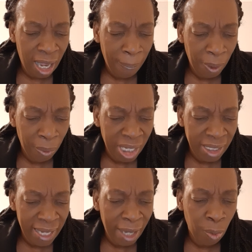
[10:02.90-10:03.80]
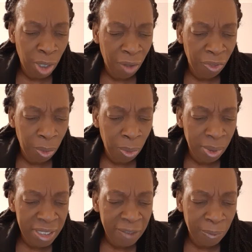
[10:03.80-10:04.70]
operate like we are the
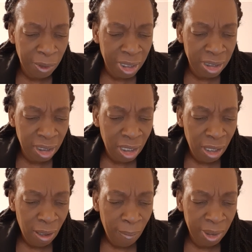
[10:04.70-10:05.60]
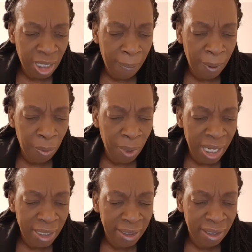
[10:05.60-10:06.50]
Holy Spirit, but
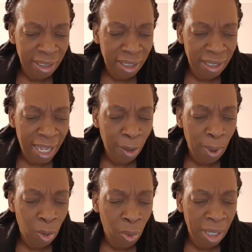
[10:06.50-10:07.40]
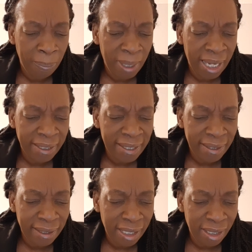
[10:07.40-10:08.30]
operate like we go and plant a
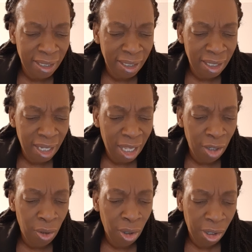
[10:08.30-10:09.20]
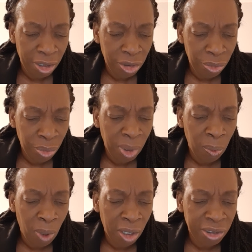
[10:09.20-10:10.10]
seed, and Lord, you will
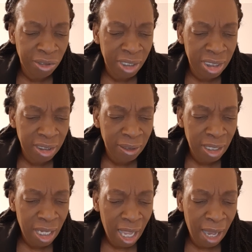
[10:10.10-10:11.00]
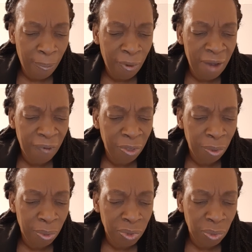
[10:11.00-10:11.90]
water it. I pray for
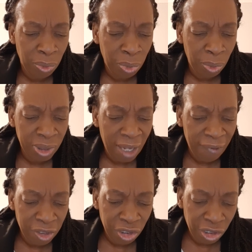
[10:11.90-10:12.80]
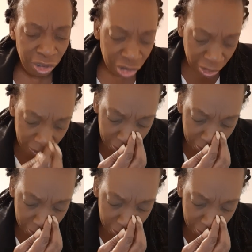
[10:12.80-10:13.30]
those who don't have a church,